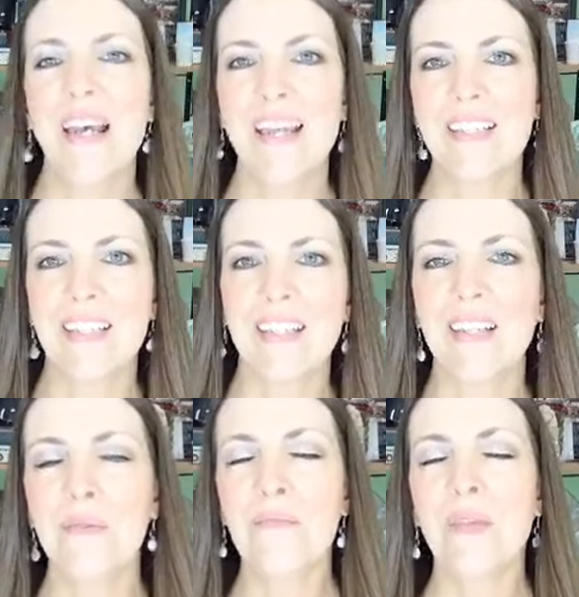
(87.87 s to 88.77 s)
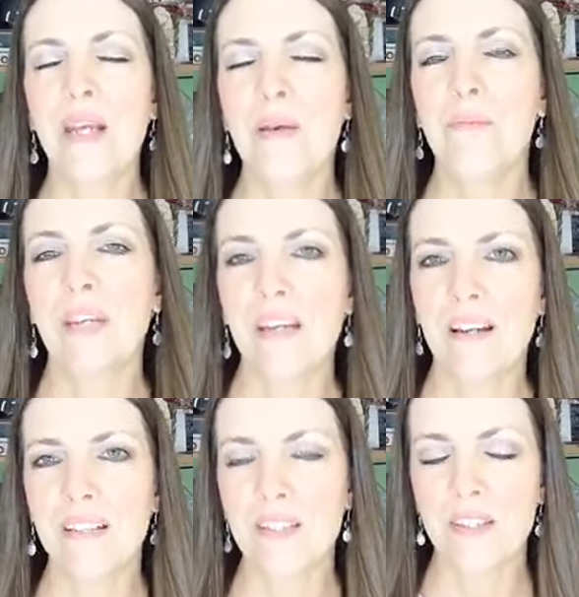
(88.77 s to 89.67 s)
Hey, Cindy.
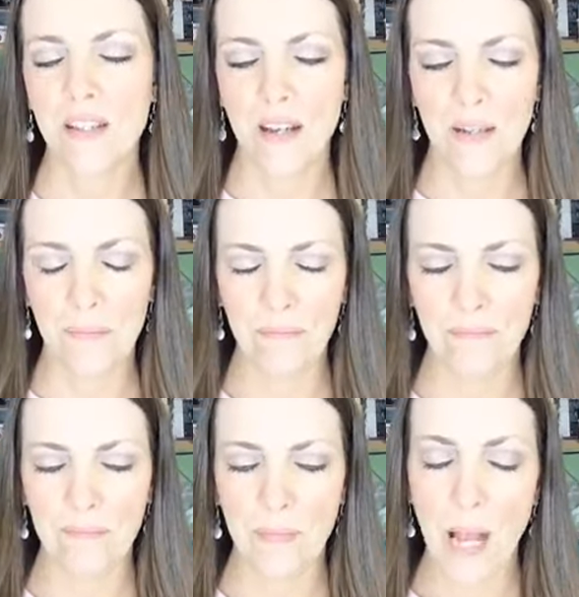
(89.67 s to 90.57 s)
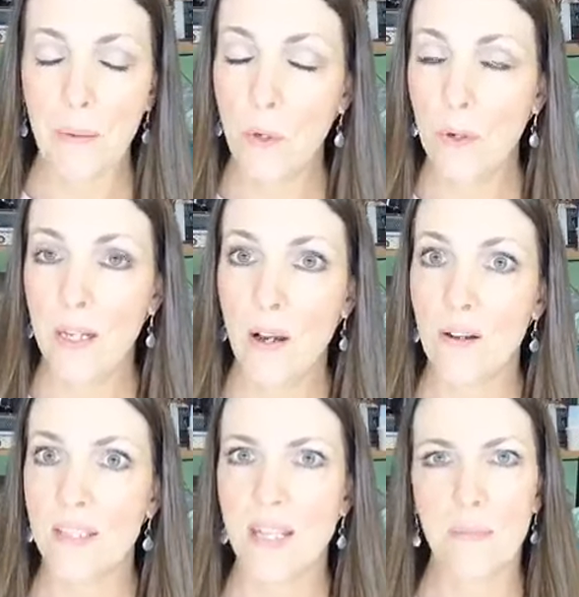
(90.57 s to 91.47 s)
Because I'm going
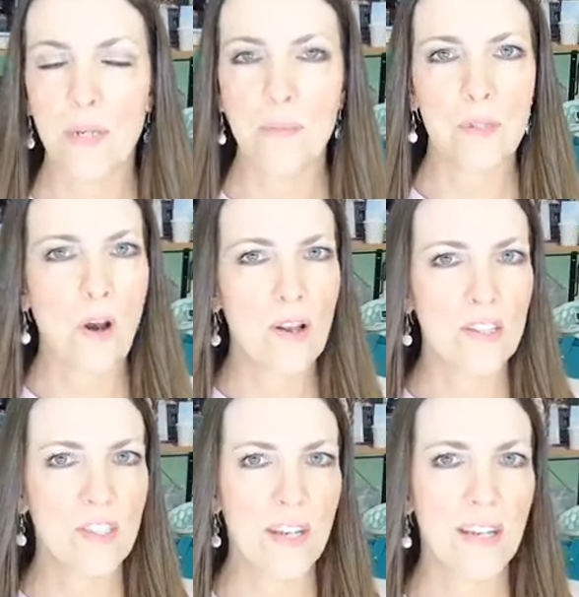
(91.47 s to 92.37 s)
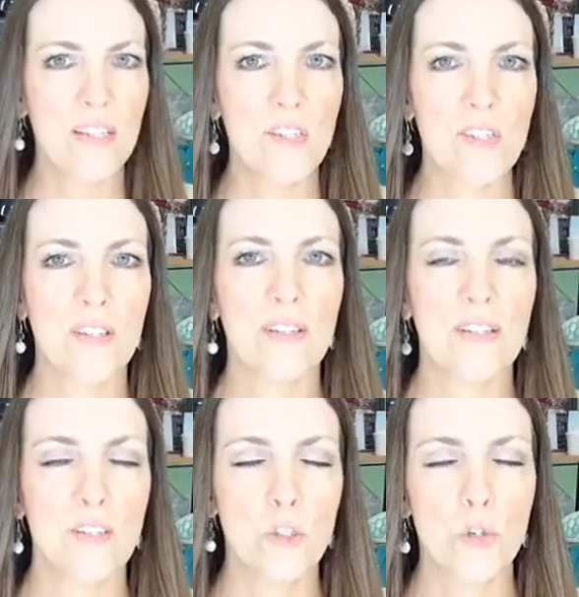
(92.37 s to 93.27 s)
on Stampin' Up's onstage
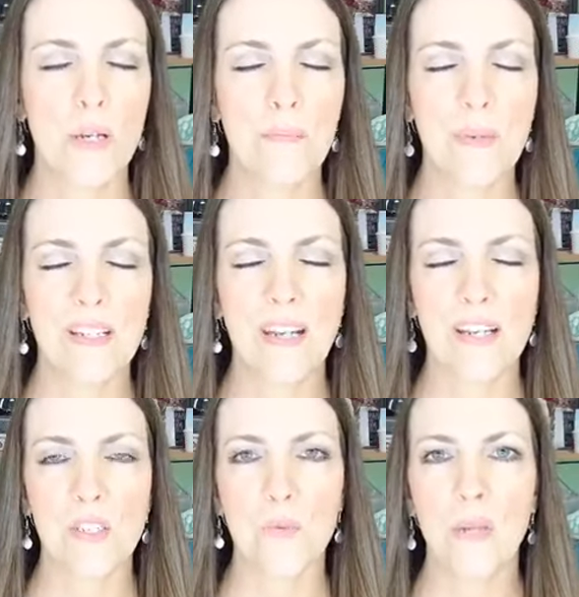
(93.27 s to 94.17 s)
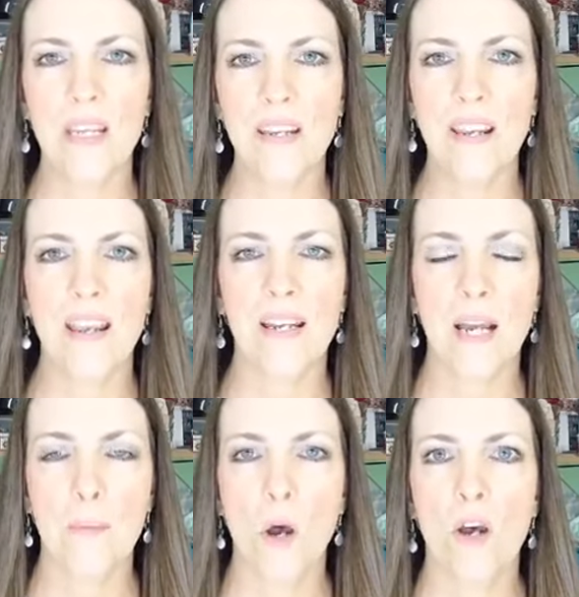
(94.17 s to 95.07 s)
trip next week, and
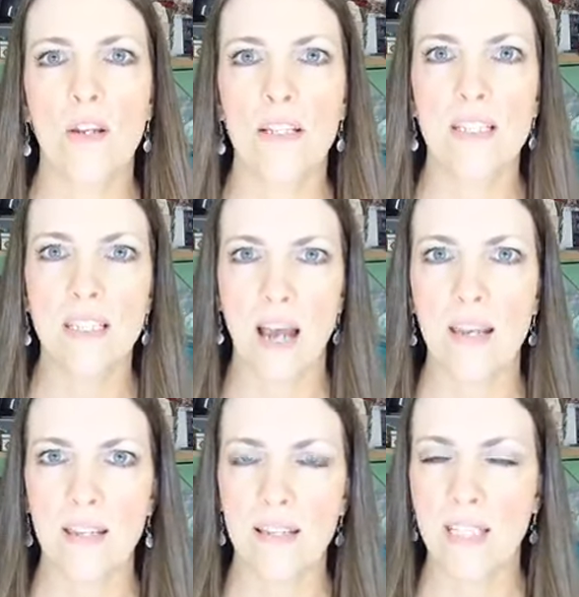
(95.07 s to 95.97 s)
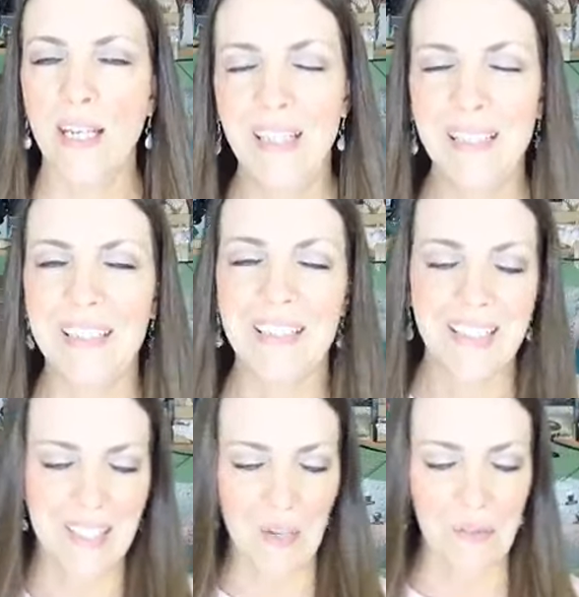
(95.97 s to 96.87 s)
I'm on a diet.
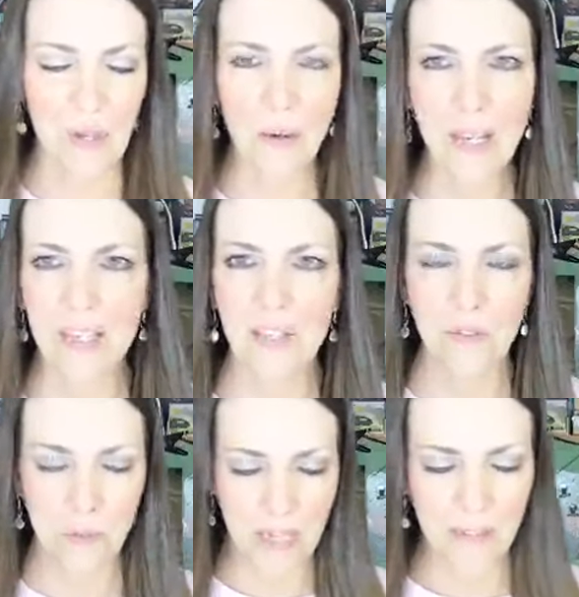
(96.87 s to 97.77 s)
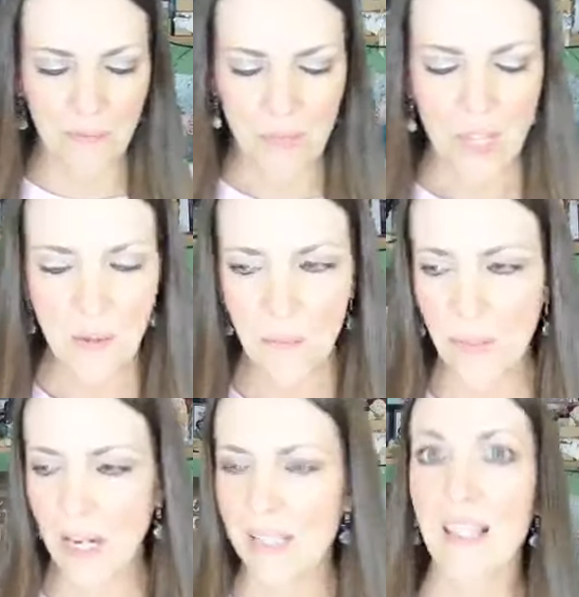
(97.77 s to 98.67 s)
So no candy for me,
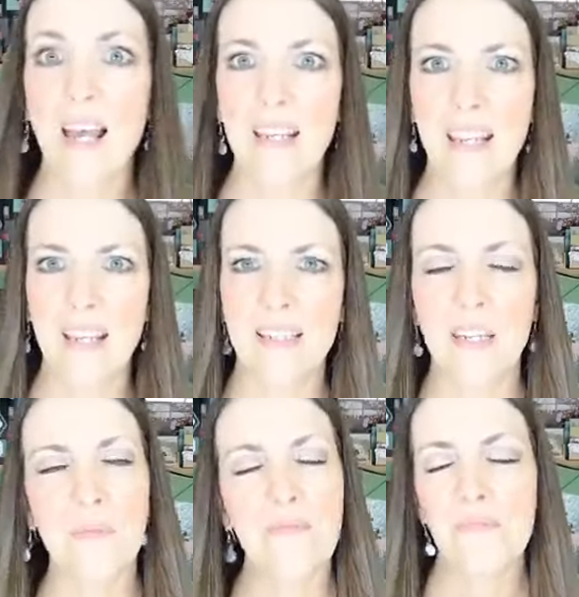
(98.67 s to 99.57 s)
but I like candy.